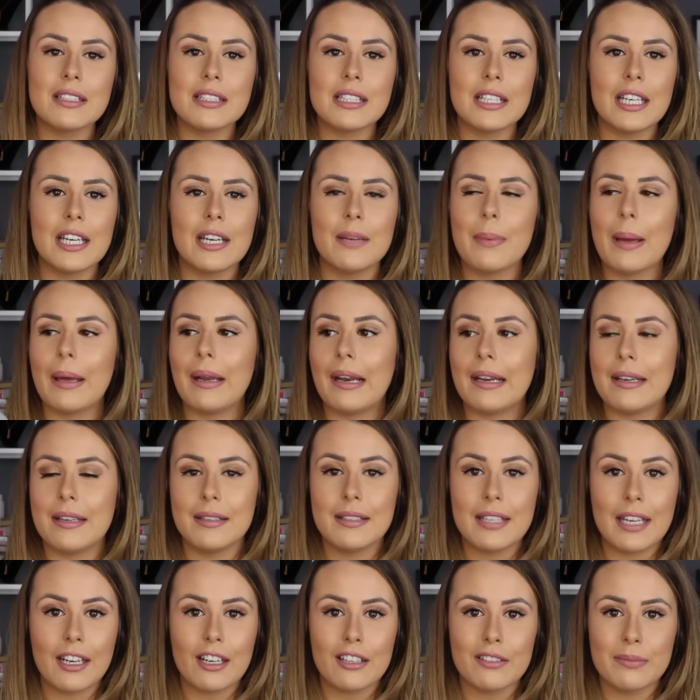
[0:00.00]
asleep and I
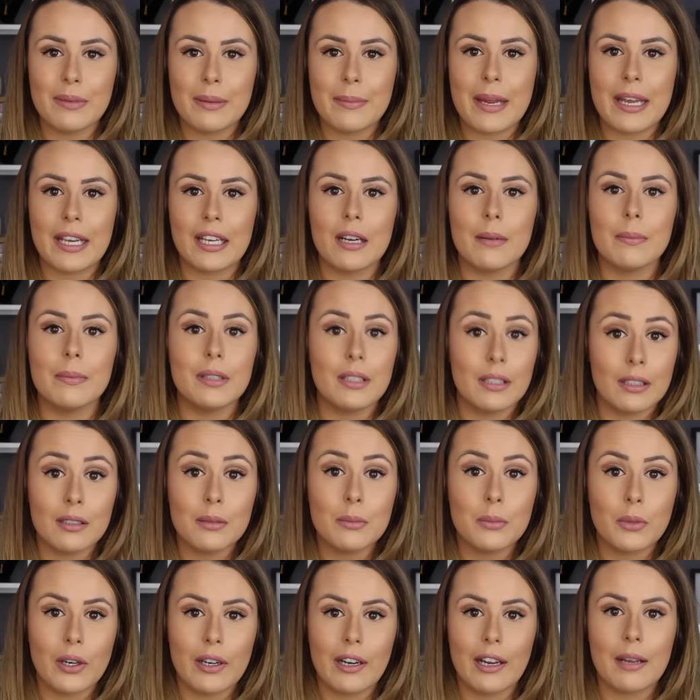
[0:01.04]
didn't take off my makeup and in
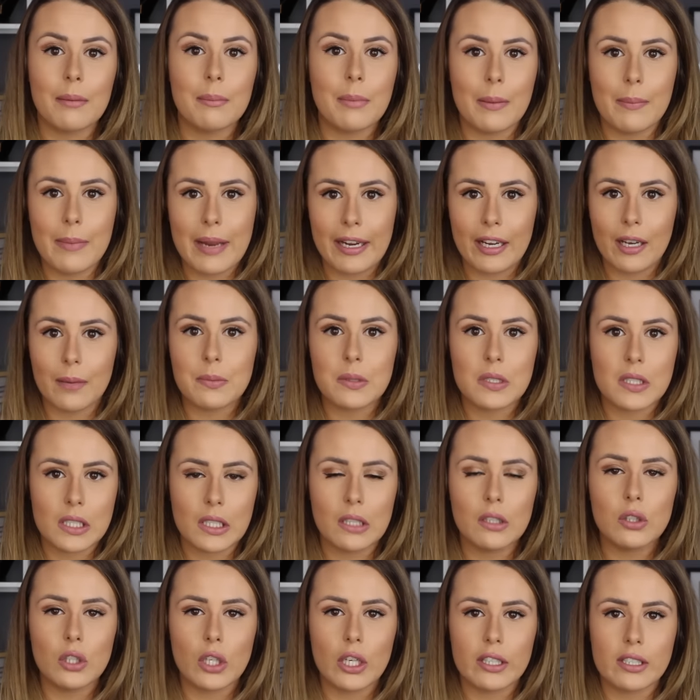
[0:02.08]
the morning my makeup
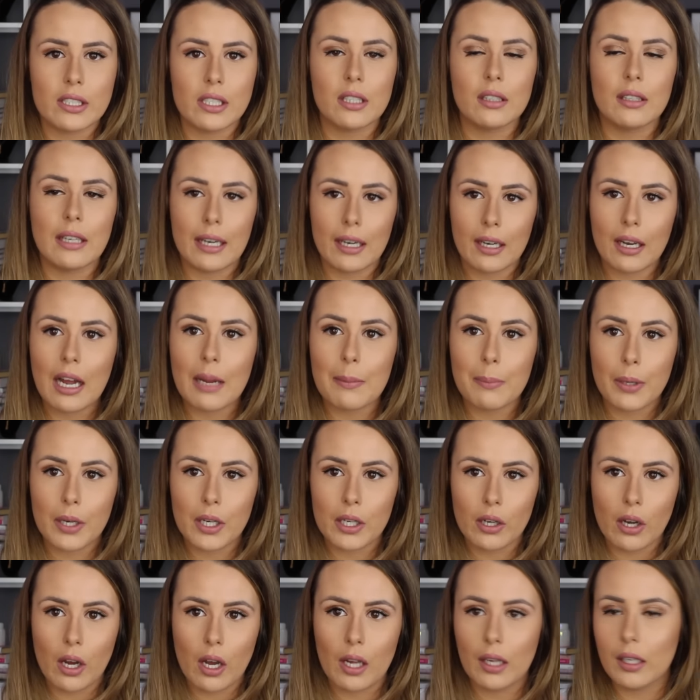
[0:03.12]
still looked like I put
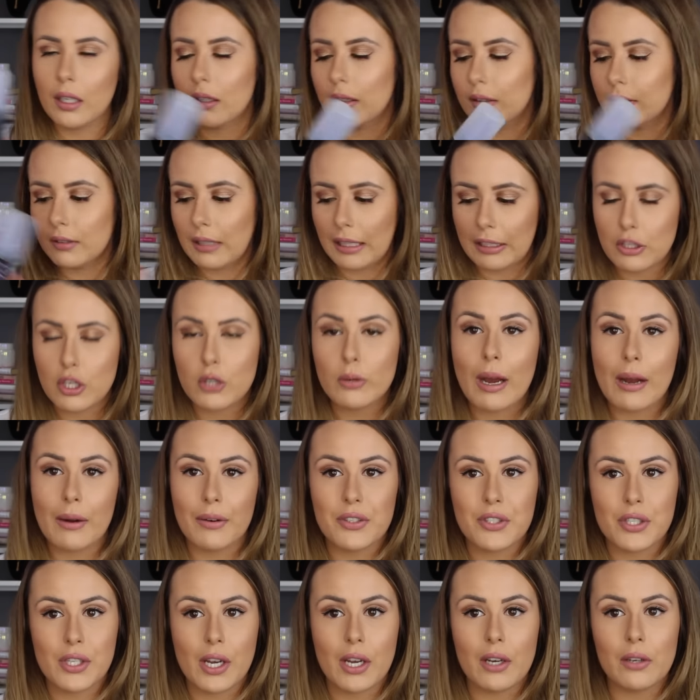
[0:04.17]
it on like two
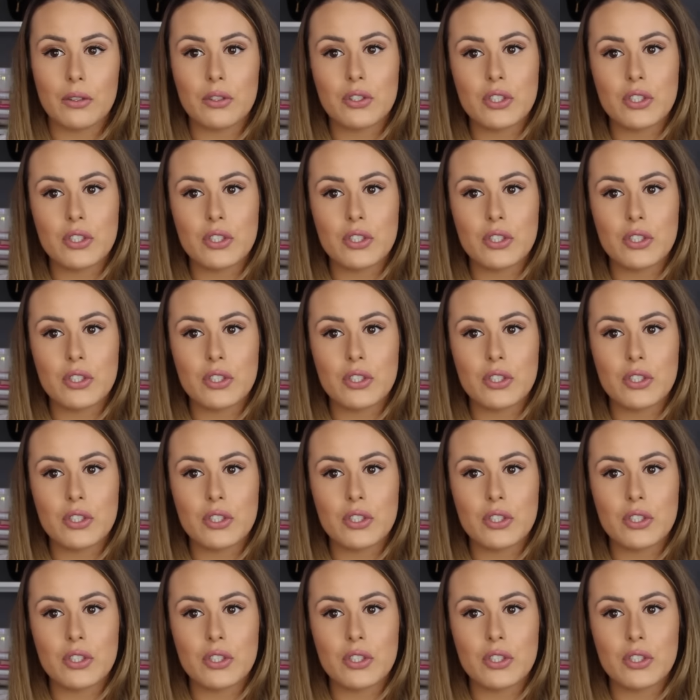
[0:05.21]
hours ago.